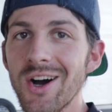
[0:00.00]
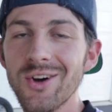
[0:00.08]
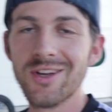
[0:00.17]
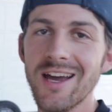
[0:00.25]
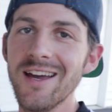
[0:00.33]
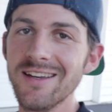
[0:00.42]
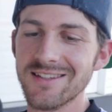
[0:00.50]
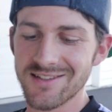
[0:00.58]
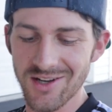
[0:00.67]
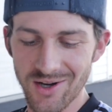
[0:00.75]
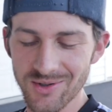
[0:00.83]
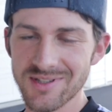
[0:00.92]
Okay,
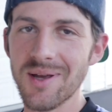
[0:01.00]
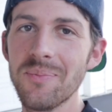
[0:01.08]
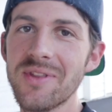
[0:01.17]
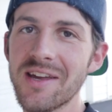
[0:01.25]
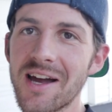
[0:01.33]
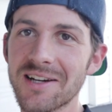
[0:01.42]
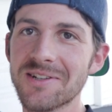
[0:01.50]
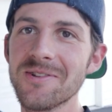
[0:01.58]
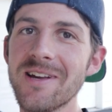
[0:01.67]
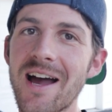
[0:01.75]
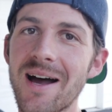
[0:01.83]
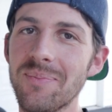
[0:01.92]
so something
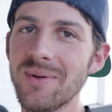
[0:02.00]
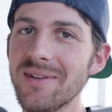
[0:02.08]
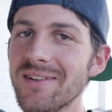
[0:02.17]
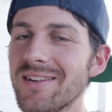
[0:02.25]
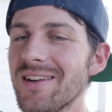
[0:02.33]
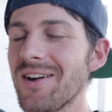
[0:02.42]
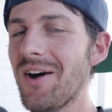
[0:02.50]
actually happened